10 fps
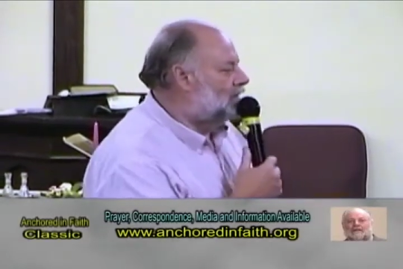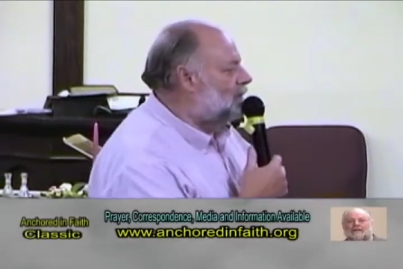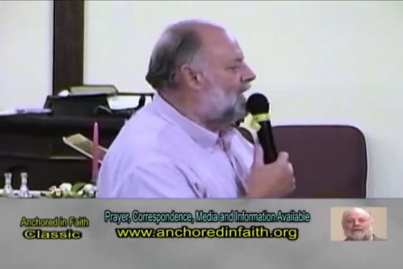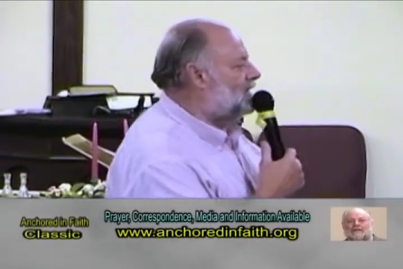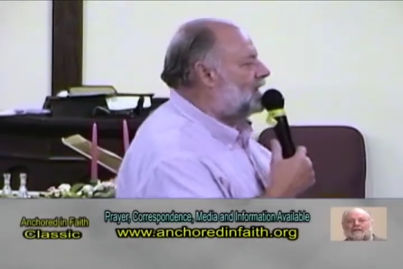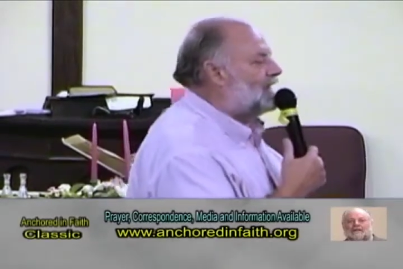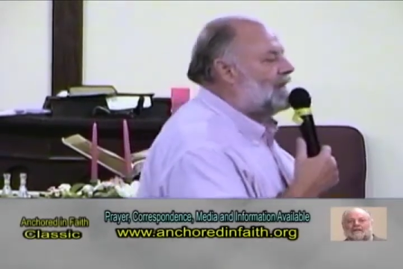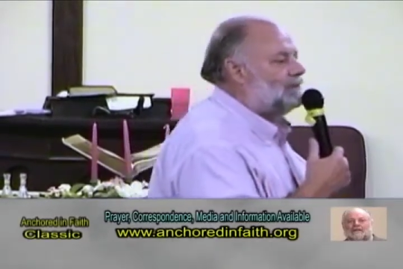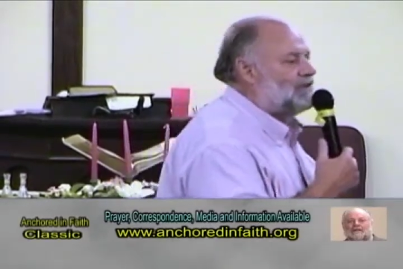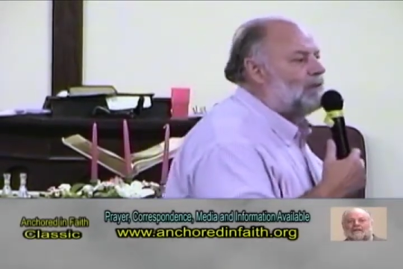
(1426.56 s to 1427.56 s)
You might think
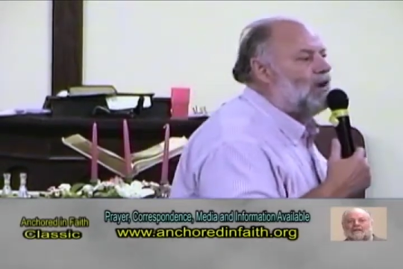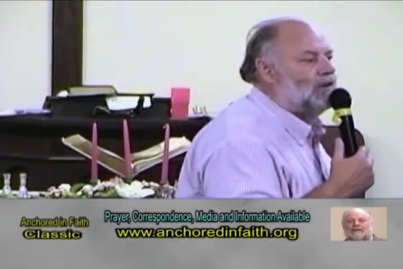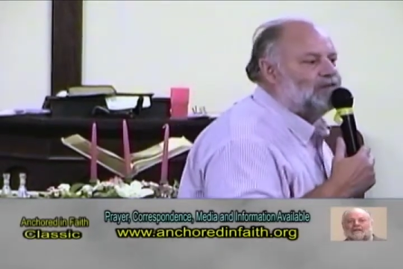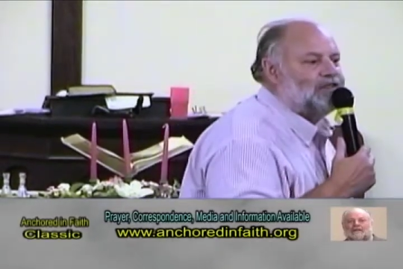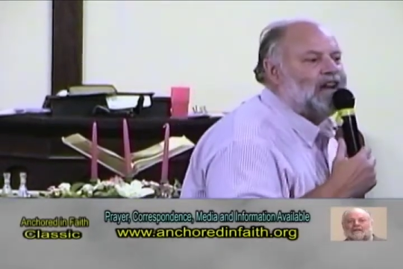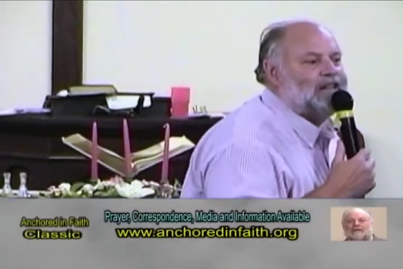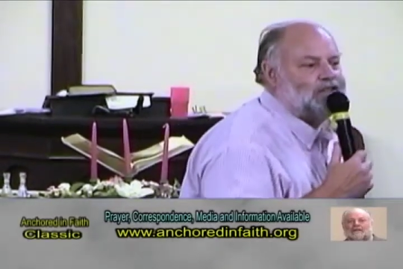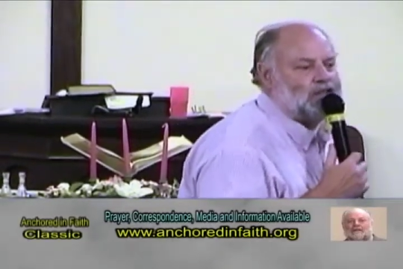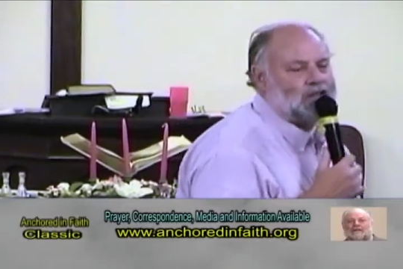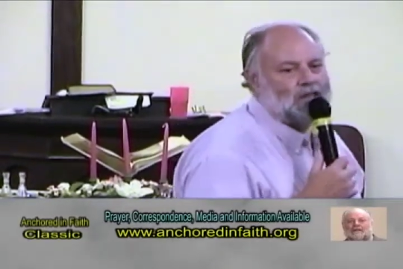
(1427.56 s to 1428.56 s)
I'm small of
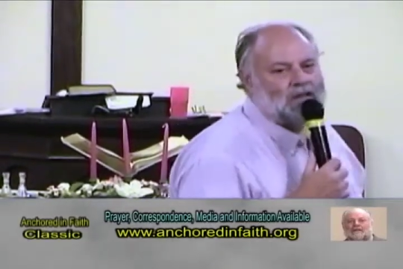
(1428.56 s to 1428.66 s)
stature.